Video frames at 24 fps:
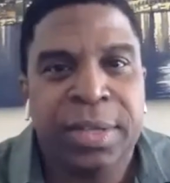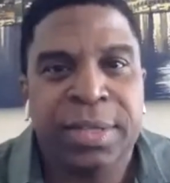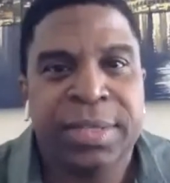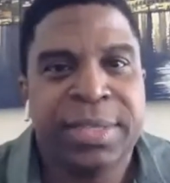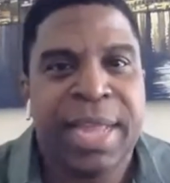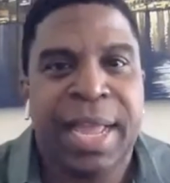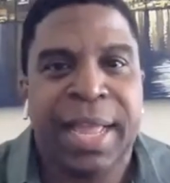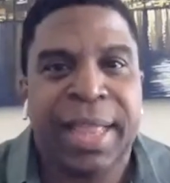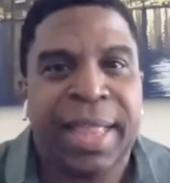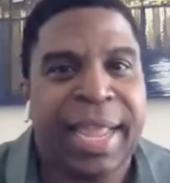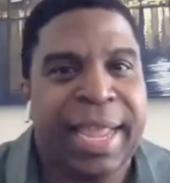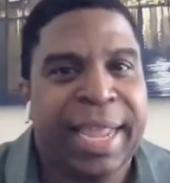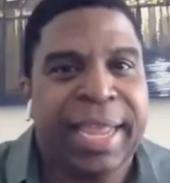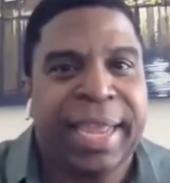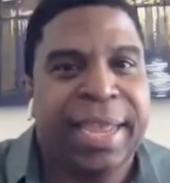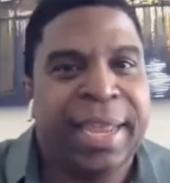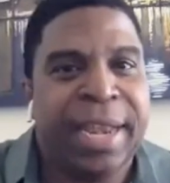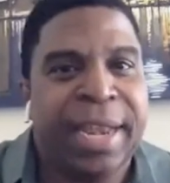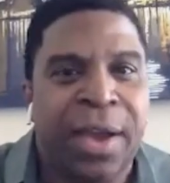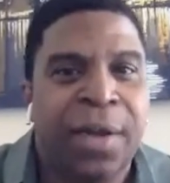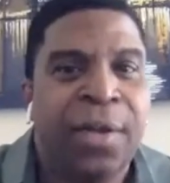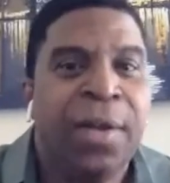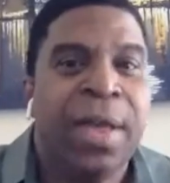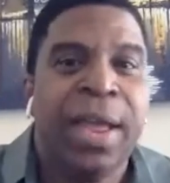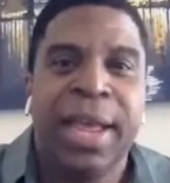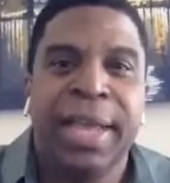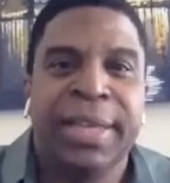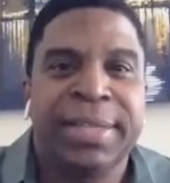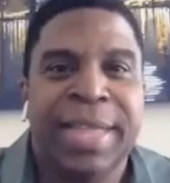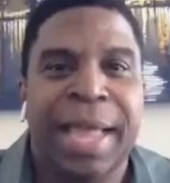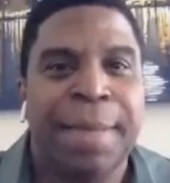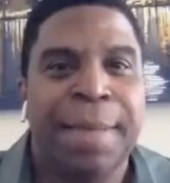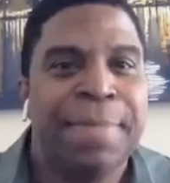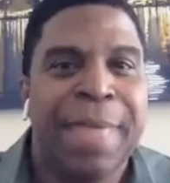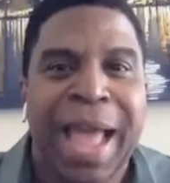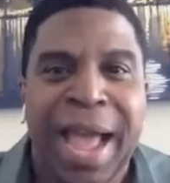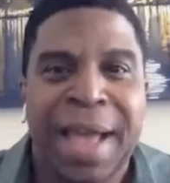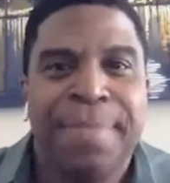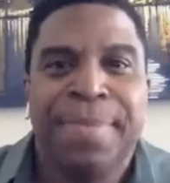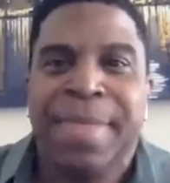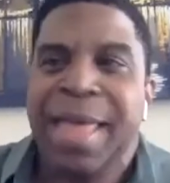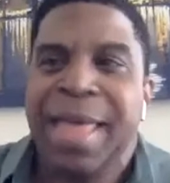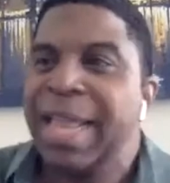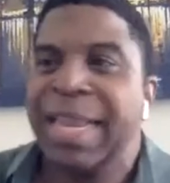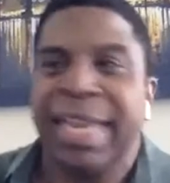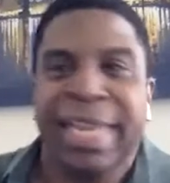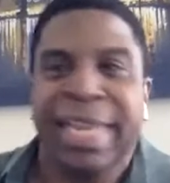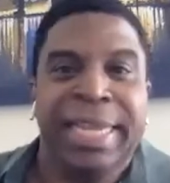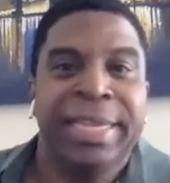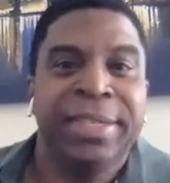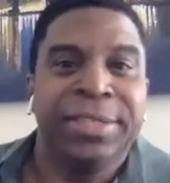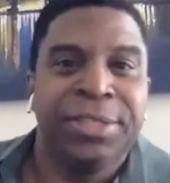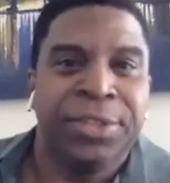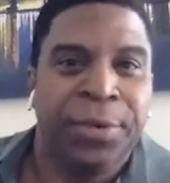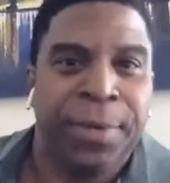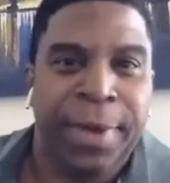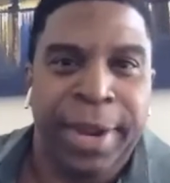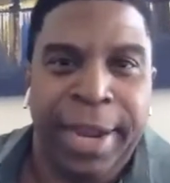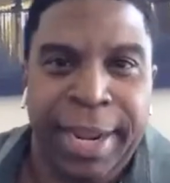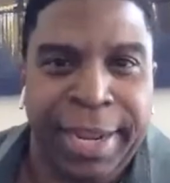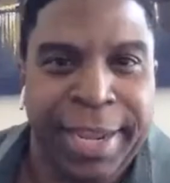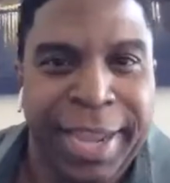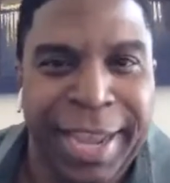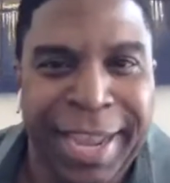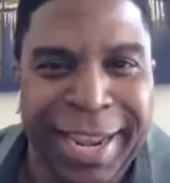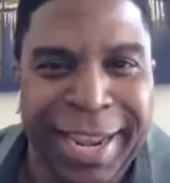it's not like, you know, it's not, I'm not, I'm not an Easter egg,